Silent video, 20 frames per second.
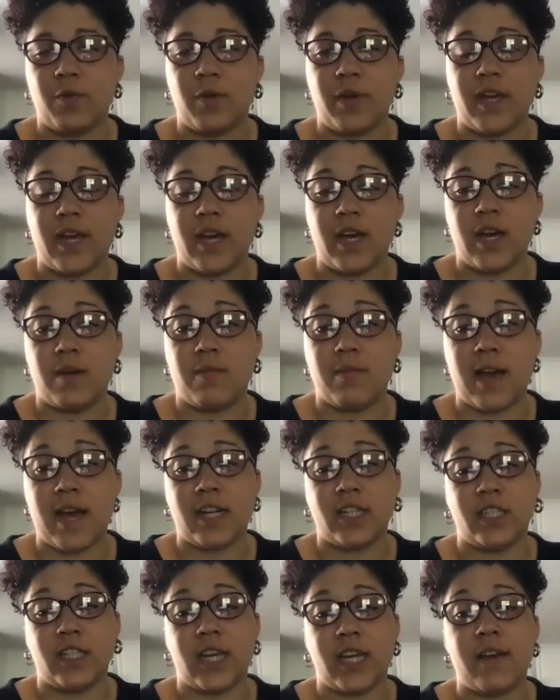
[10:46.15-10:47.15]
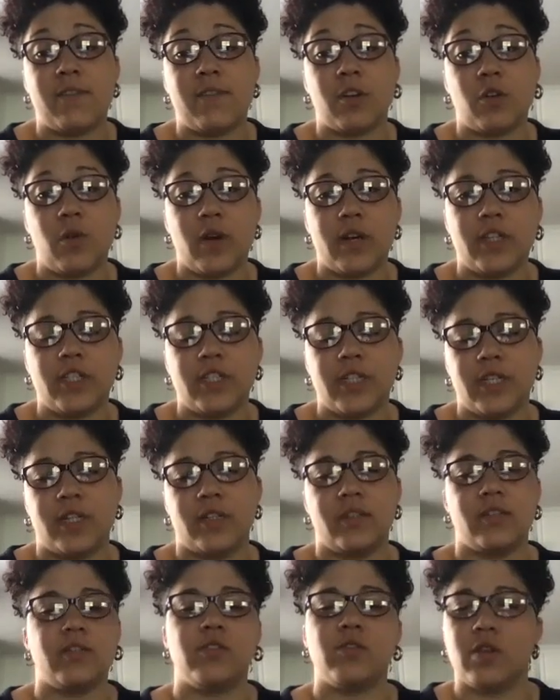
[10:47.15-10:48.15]
We actually have a
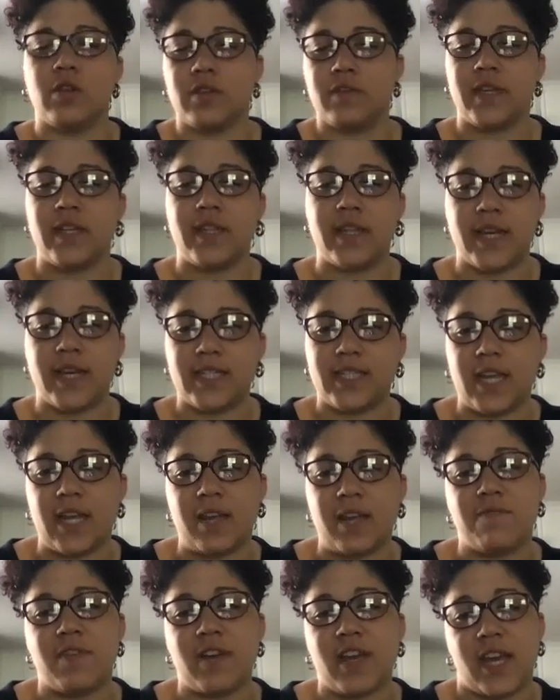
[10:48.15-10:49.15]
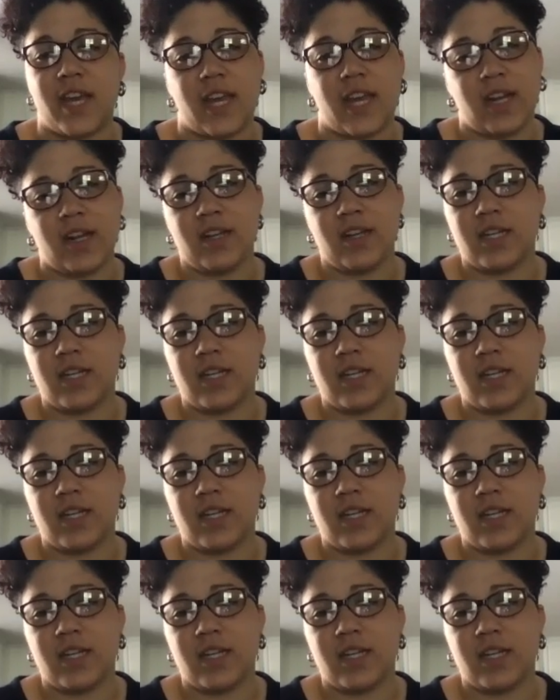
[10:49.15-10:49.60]
question sort of in that same vein.